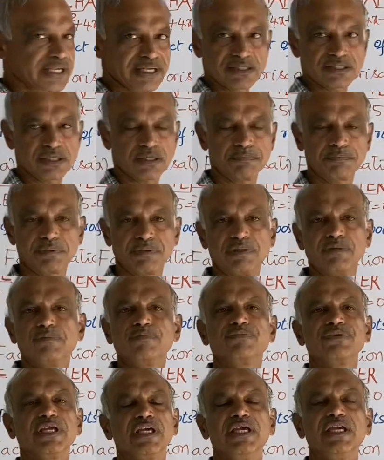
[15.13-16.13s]
example.
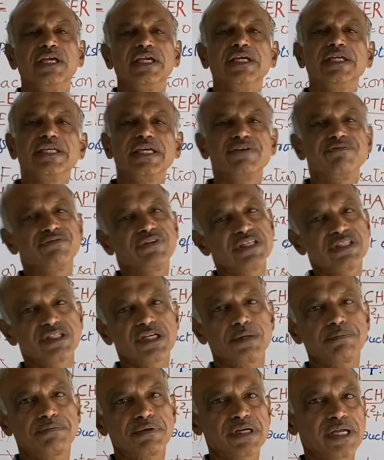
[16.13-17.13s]
In every
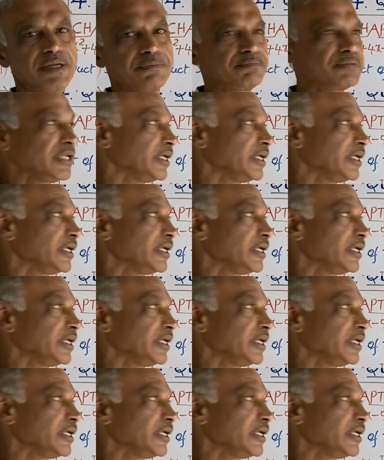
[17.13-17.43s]
chapter I am